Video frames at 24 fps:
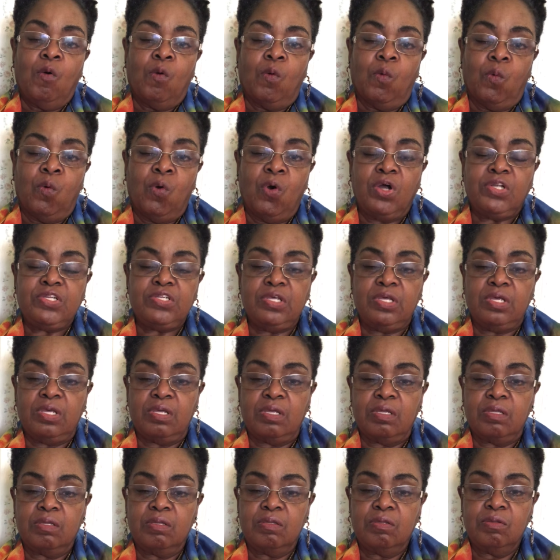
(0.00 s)

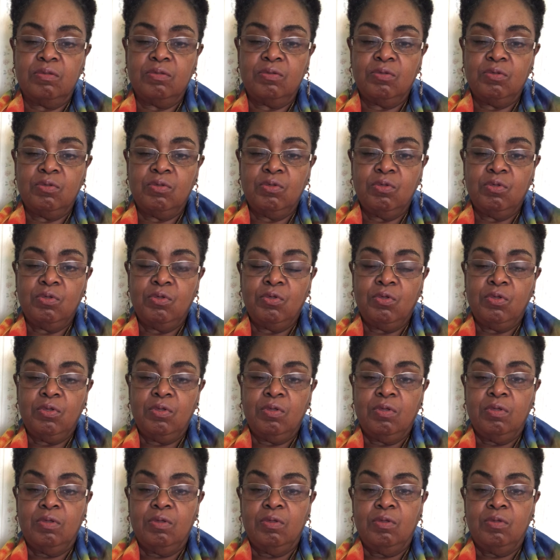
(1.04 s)
wanting
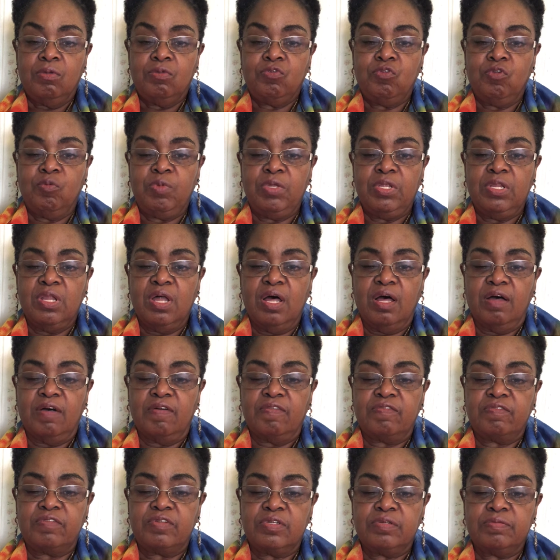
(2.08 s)
to be
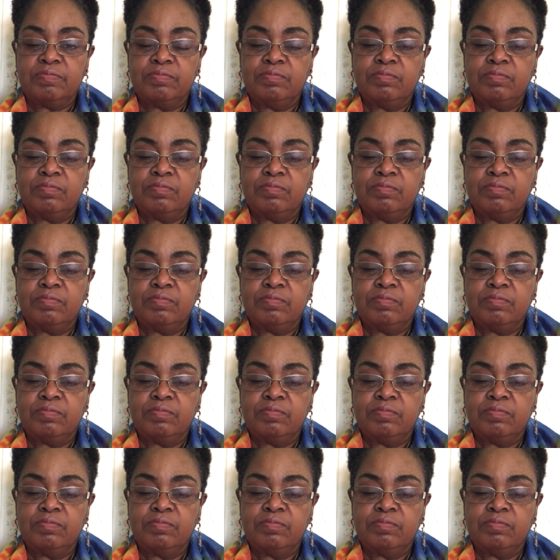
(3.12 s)
loved.